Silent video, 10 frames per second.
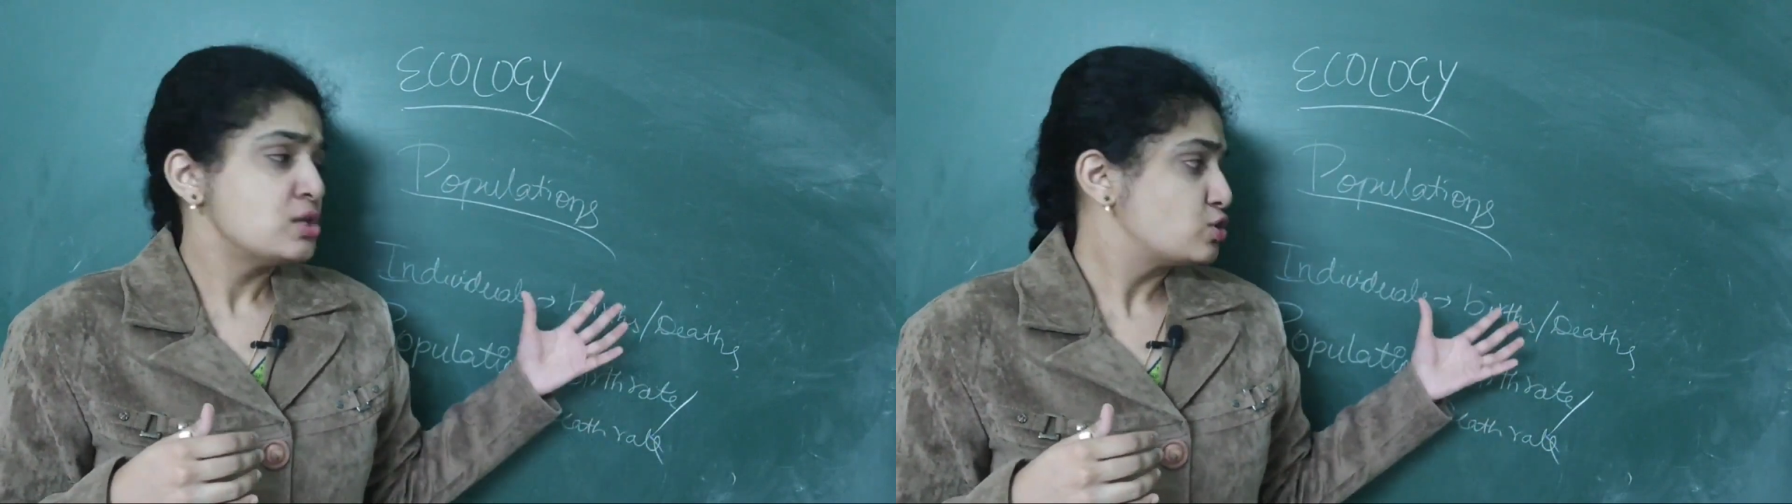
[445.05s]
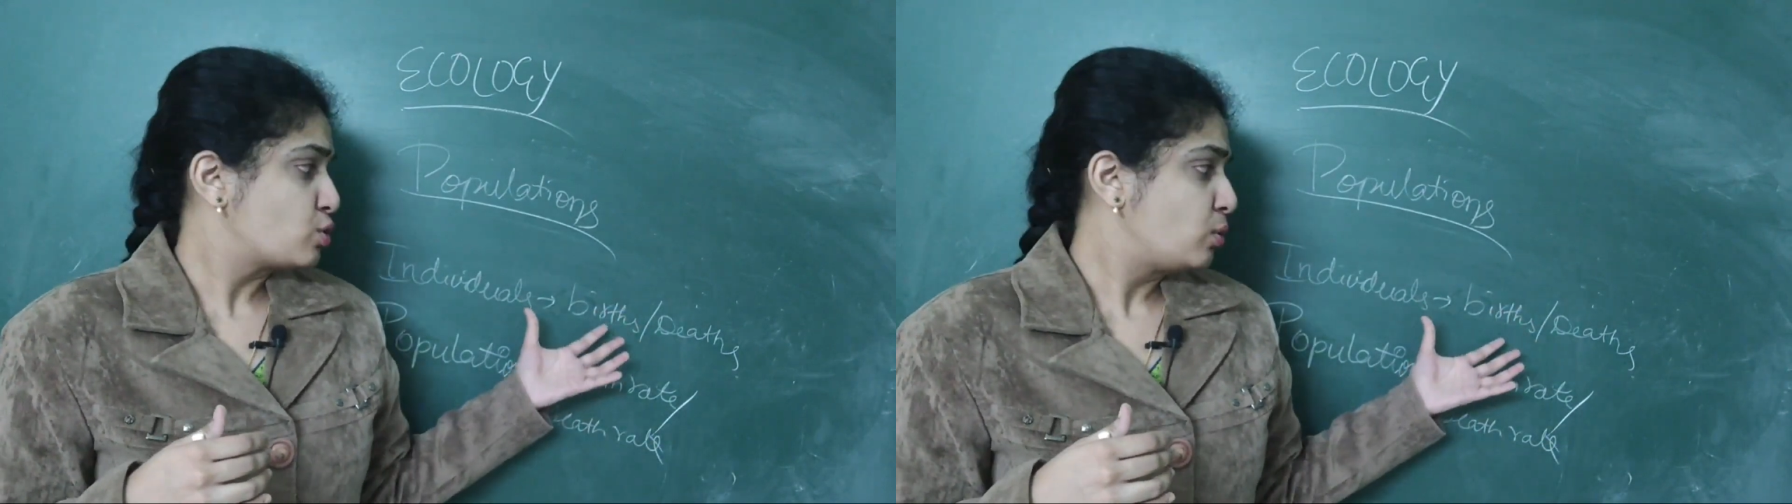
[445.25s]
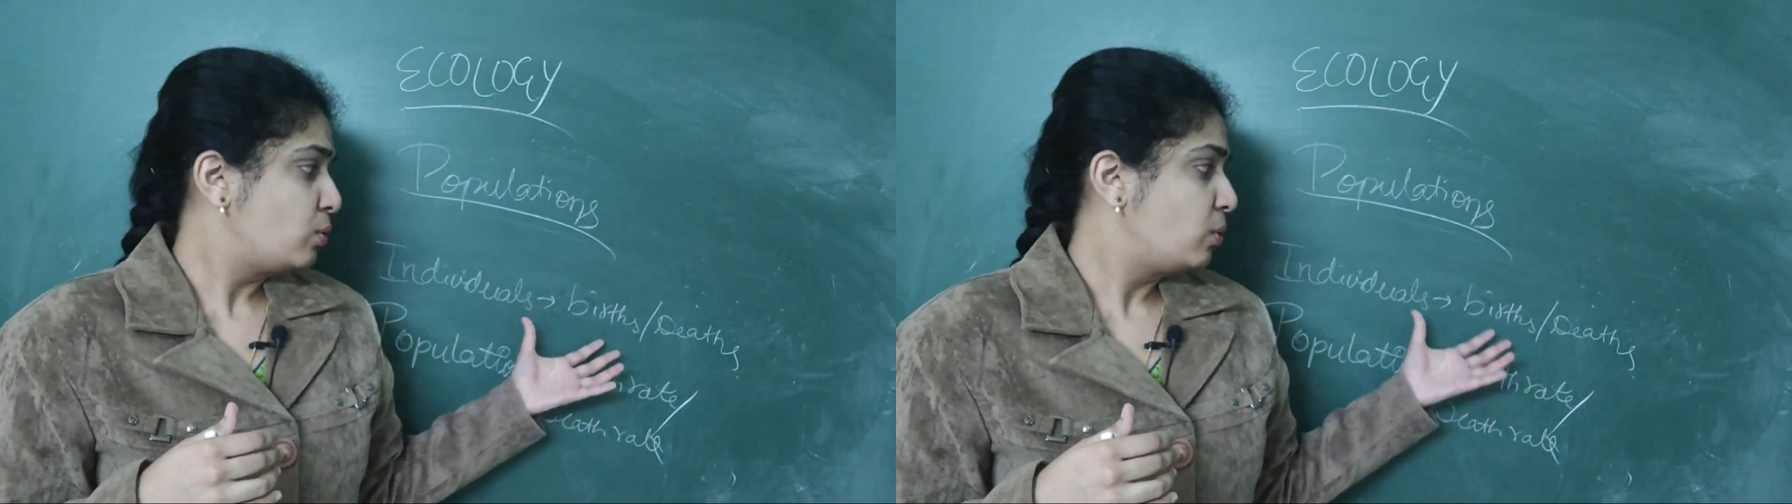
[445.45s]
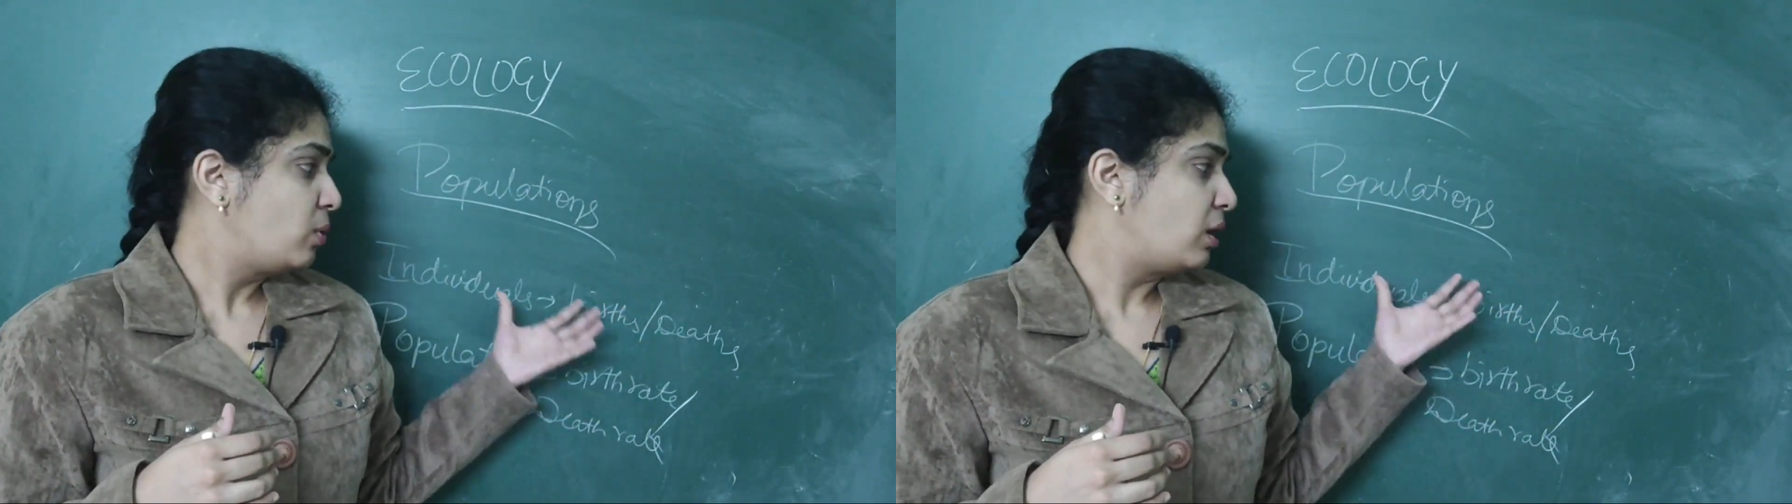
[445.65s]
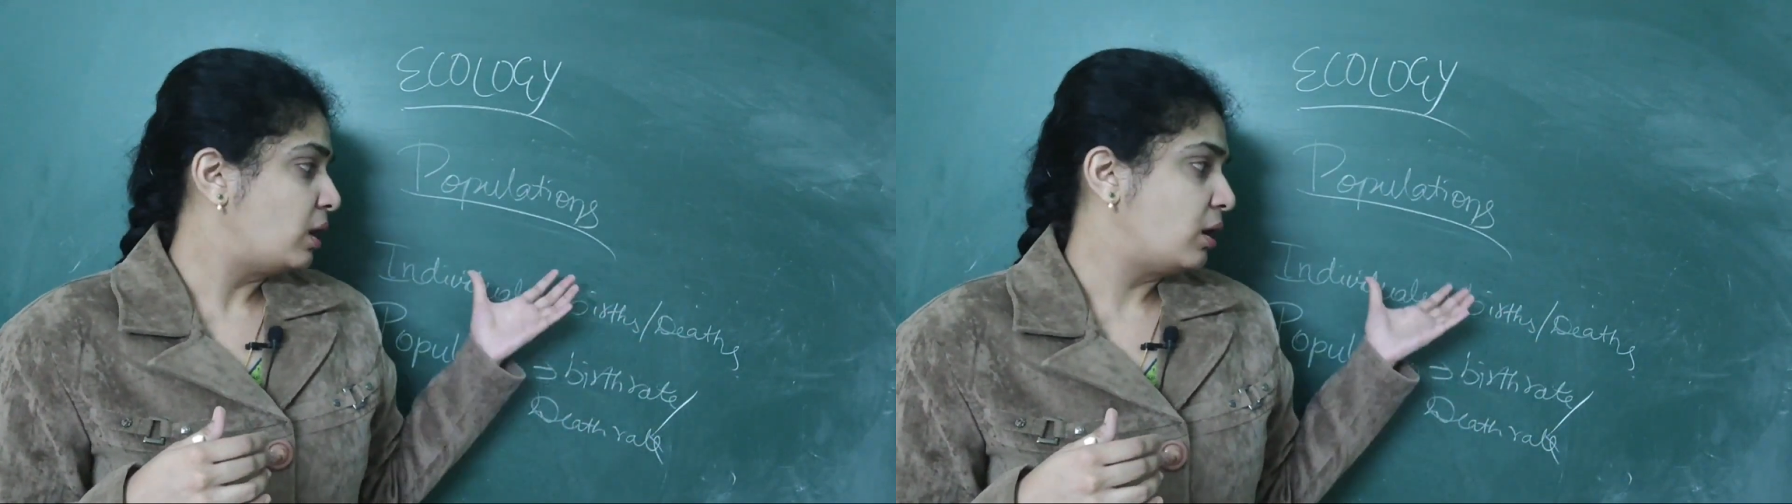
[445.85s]

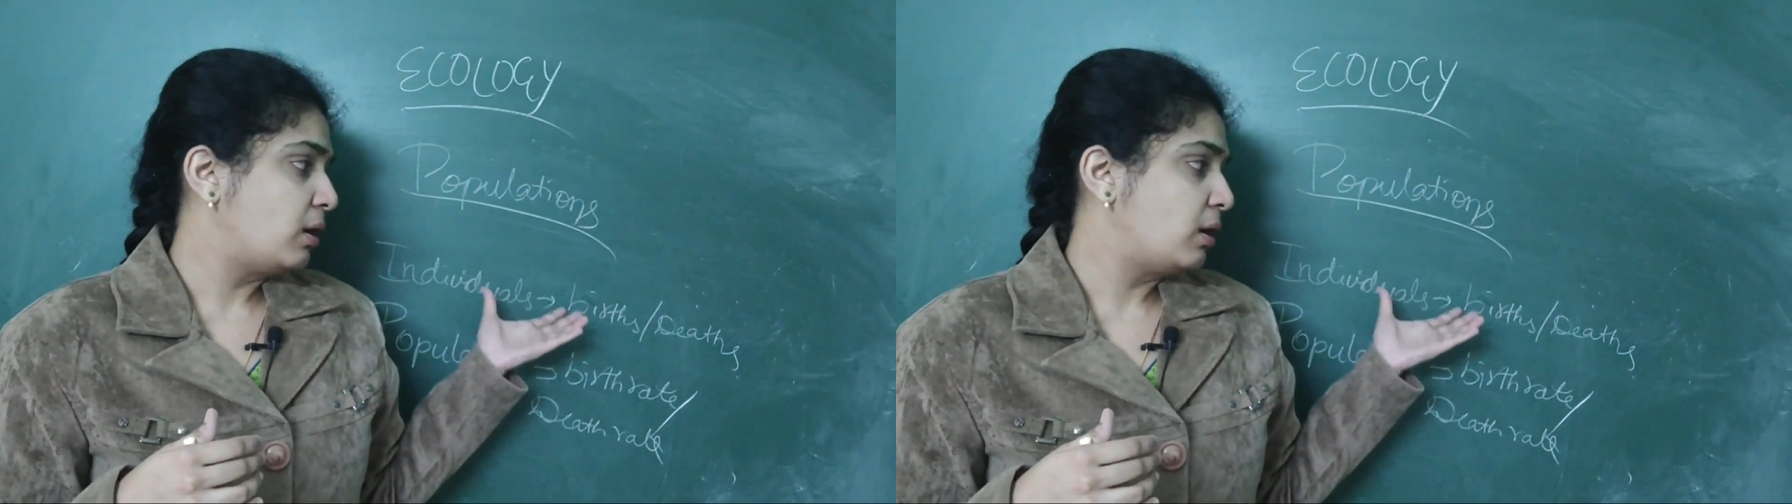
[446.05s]
So